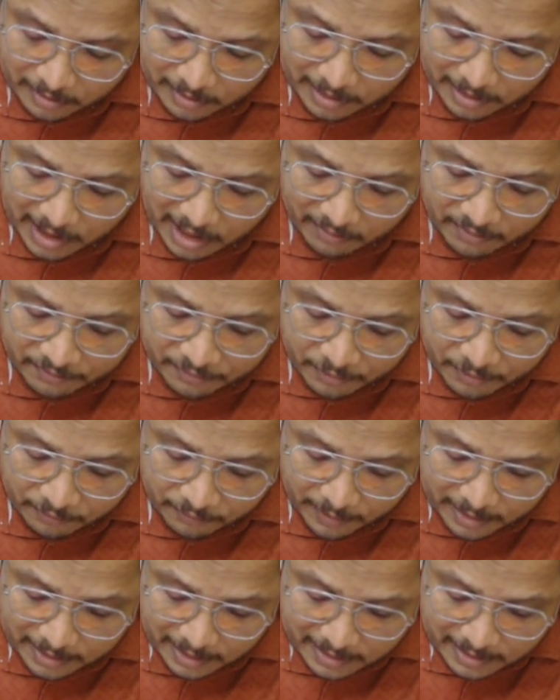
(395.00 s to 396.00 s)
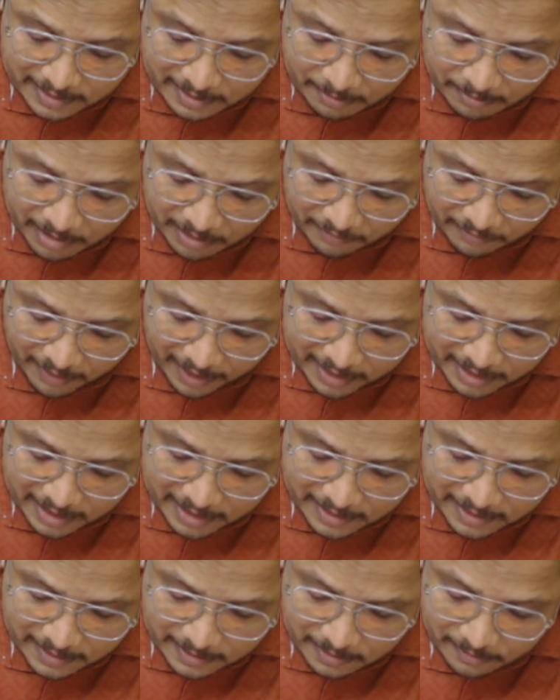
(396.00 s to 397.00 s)
Now if you further simplify
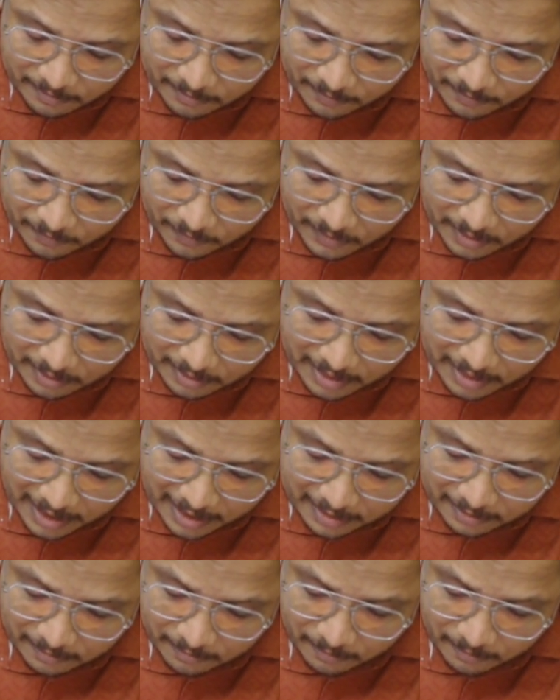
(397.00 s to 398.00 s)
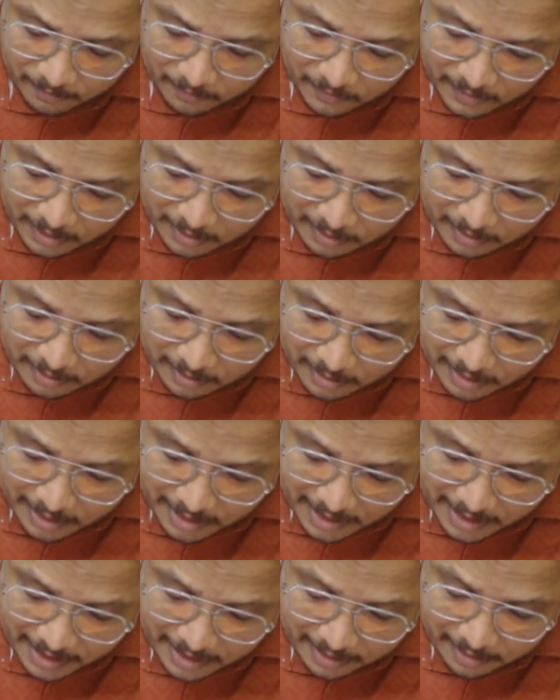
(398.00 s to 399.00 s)
this, then
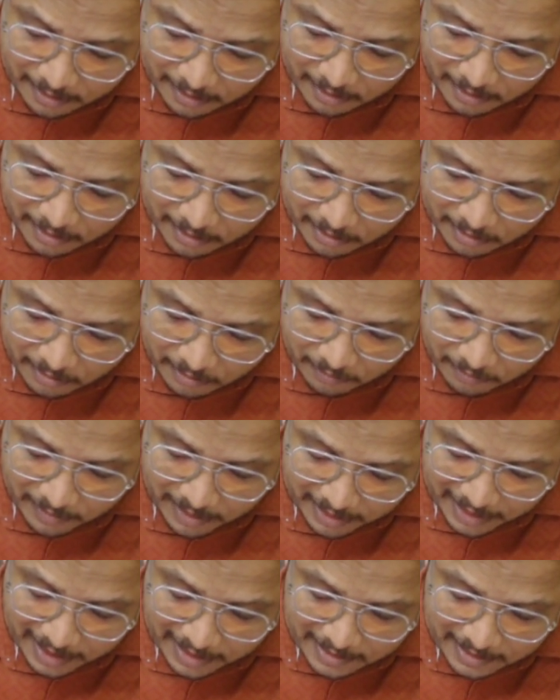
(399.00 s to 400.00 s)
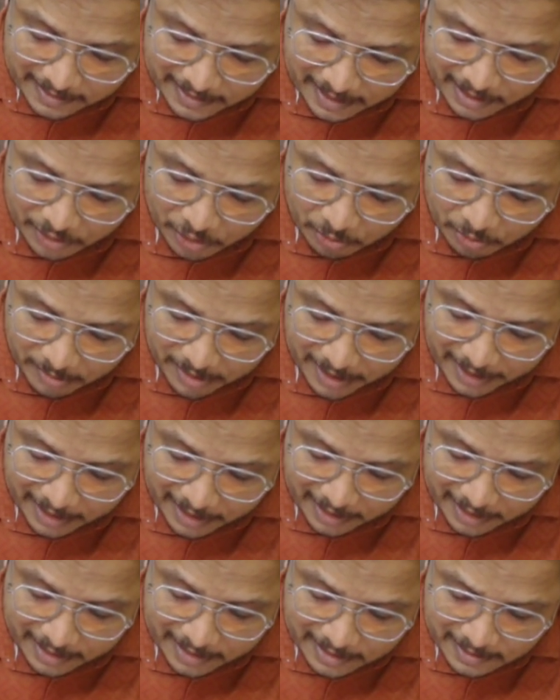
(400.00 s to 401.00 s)
here one can say
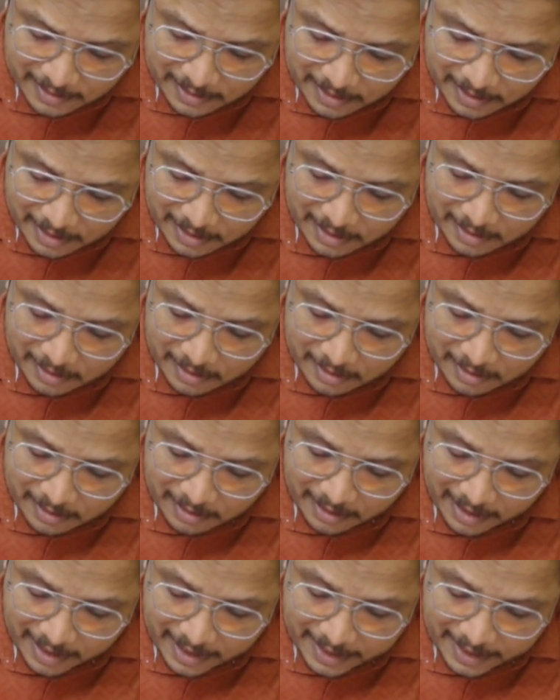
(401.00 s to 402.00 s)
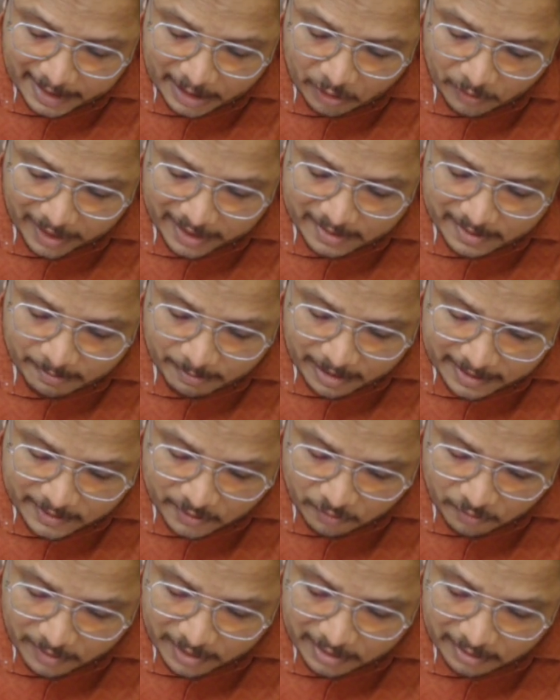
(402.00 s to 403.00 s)
numerator is k into s plus
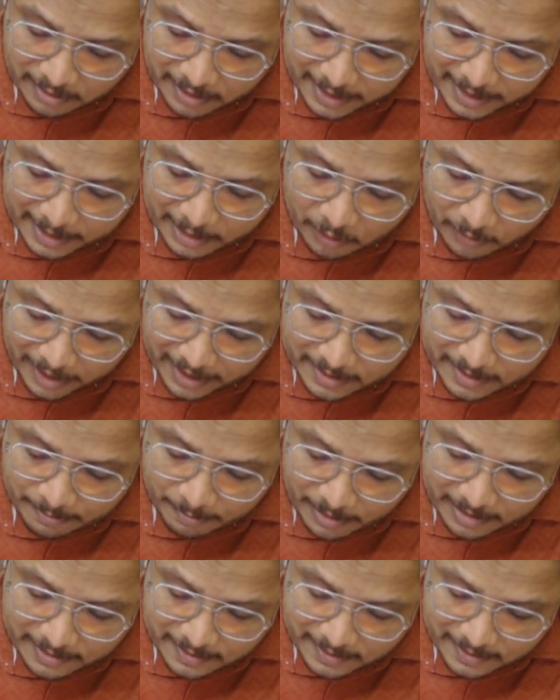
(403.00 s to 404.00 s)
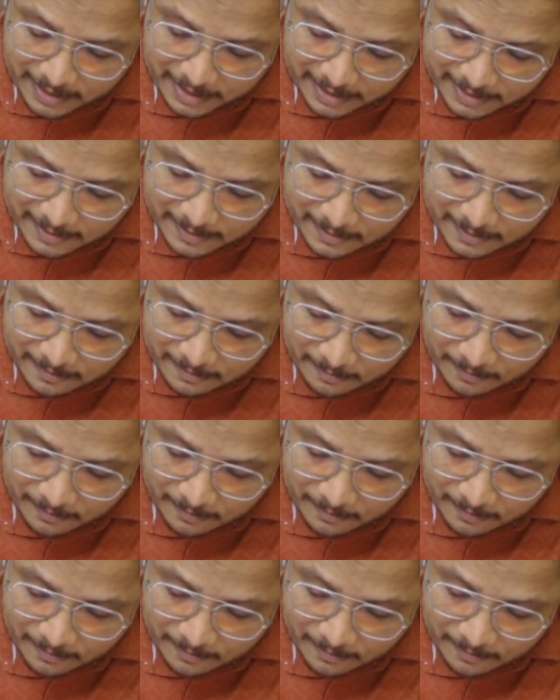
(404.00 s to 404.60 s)
1 into s plus 6,